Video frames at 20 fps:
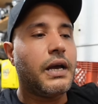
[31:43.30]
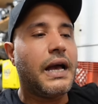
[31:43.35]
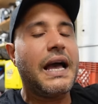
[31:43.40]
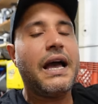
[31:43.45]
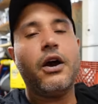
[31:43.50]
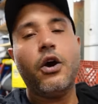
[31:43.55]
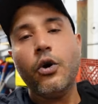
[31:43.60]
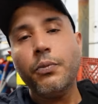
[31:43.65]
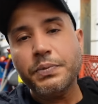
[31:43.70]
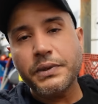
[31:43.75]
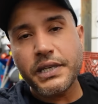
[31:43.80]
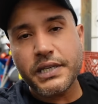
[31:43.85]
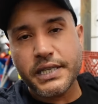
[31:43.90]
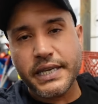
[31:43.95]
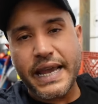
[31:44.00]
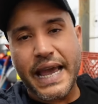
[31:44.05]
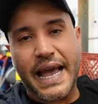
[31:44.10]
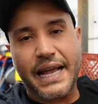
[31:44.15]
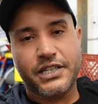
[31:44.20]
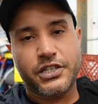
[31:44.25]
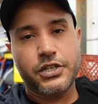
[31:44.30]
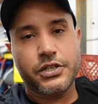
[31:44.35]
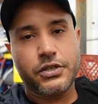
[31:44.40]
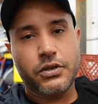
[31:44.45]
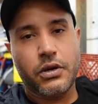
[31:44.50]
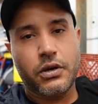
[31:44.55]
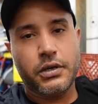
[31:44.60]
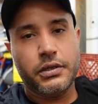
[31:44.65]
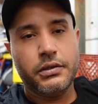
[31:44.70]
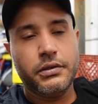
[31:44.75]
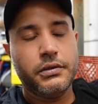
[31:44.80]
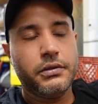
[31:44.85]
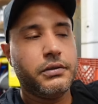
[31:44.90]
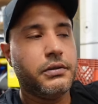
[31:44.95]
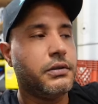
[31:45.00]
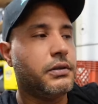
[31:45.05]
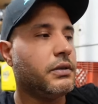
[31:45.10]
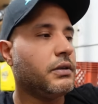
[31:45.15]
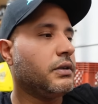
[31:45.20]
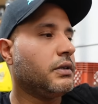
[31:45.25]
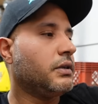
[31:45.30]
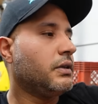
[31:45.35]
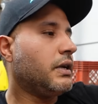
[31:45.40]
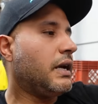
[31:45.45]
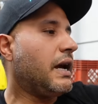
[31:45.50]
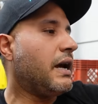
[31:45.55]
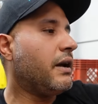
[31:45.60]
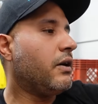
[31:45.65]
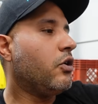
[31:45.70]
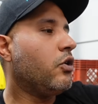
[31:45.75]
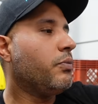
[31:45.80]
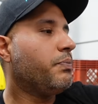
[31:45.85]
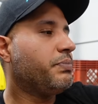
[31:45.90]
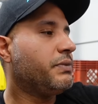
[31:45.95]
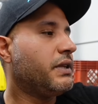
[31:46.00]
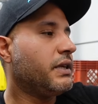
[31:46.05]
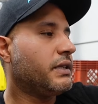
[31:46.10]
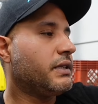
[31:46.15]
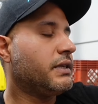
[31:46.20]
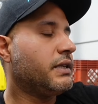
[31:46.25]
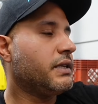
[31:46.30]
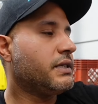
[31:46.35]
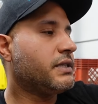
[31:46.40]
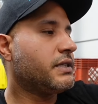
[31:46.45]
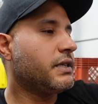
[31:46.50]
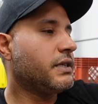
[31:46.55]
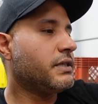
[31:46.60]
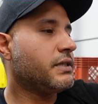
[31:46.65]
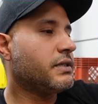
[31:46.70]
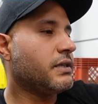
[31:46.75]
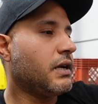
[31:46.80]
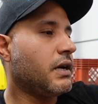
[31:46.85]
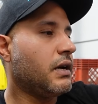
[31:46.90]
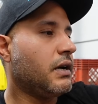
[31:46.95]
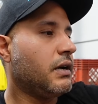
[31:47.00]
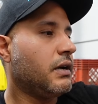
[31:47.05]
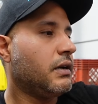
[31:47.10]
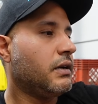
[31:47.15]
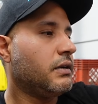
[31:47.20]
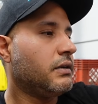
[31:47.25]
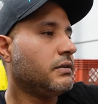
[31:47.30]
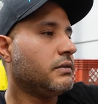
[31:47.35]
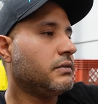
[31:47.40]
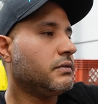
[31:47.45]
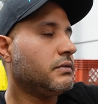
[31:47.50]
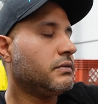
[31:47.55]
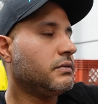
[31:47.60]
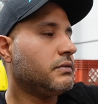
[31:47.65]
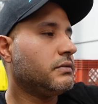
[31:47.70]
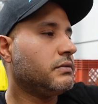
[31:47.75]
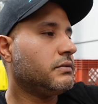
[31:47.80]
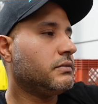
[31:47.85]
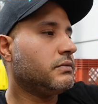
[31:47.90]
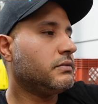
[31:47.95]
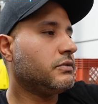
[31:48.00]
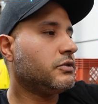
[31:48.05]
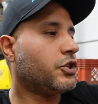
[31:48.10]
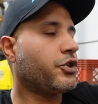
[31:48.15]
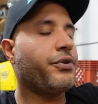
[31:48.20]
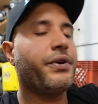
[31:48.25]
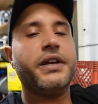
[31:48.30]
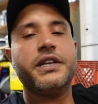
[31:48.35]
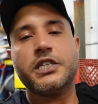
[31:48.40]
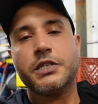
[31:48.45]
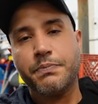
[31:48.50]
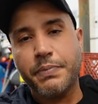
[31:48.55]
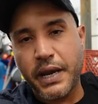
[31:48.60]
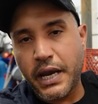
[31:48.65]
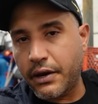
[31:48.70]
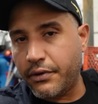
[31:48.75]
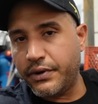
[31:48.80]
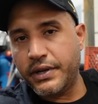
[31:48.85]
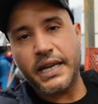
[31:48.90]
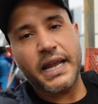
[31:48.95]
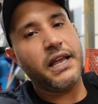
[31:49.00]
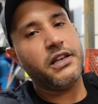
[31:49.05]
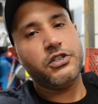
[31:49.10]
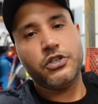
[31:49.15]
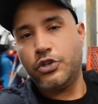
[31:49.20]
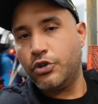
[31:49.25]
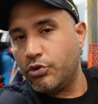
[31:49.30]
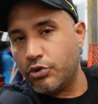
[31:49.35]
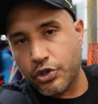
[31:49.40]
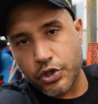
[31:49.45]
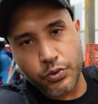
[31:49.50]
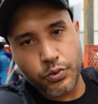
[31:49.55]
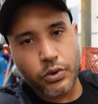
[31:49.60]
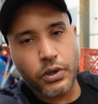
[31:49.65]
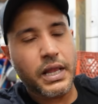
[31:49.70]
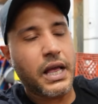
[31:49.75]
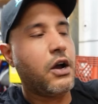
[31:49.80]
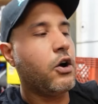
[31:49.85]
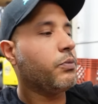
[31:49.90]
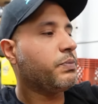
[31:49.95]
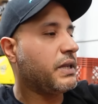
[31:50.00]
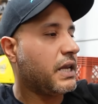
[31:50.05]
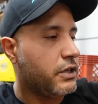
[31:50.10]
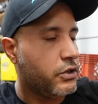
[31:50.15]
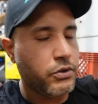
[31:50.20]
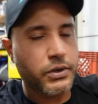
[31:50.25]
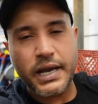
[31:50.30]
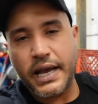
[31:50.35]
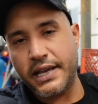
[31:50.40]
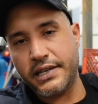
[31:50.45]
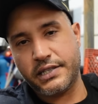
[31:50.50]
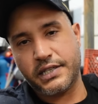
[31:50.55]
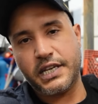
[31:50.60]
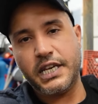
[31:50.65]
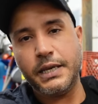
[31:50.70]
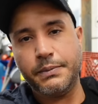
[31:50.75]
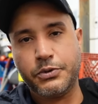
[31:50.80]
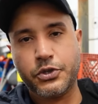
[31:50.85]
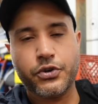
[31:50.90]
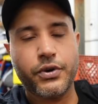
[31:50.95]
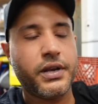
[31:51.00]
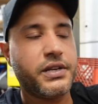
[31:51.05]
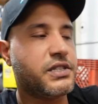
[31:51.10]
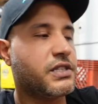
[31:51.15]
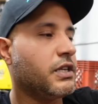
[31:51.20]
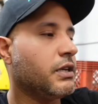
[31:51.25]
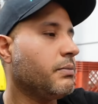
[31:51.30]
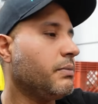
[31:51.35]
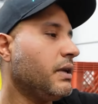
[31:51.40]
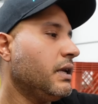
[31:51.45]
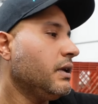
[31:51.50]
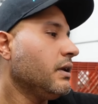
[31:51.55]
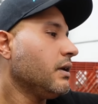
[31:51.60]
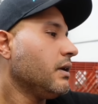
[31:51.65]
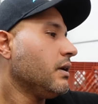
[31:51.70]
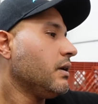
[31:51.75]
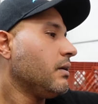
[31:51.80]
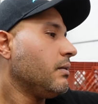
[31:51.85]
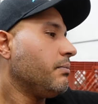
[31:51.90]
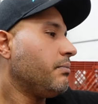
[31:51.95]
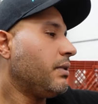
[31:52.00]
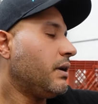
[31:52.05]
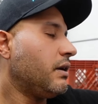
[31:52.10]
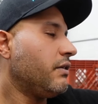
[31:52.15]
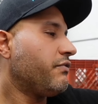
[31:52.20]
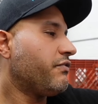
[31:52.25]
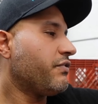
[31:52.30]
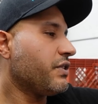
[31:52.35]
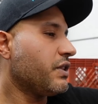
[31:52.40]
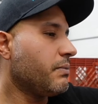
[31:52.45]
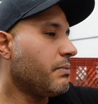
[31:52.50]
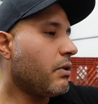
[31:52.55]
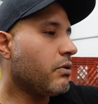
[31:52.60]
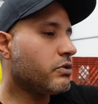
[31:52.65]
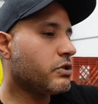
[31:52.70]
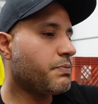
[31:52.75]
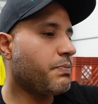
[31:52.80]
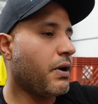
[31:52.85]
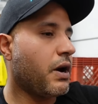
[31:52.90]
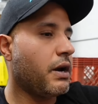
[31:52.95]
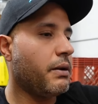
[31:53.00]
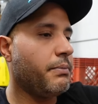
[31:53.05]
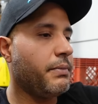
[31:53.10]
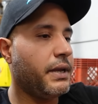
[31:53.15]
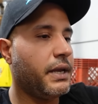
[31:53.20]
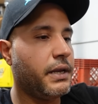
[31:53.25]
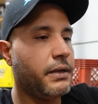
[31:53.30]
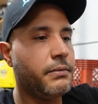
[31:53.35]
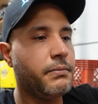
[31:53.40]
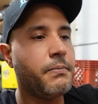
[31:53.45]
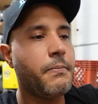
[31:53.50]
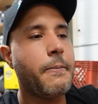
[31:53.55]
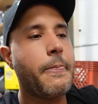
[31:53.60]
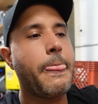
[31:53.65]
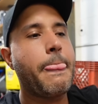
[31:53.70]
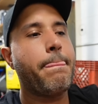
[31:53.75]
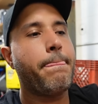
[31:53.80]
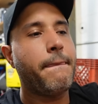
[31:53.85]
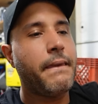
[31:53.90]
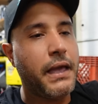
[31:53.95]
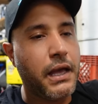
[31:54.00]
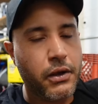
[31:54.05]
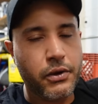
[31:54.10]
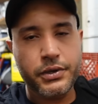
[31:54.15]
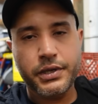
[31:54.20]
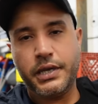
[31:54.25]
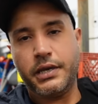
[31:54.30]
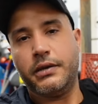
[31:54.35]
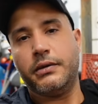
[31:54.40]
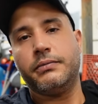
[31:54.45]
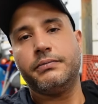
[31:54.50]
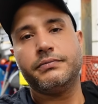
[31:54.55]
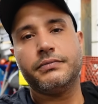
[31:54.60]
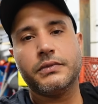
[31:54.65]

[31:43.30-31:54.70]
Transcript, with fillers: I hope this catches on. I hope that this is transparent as usual. I hope that you guys keep trusting me. But for the most part, man, hell yeah.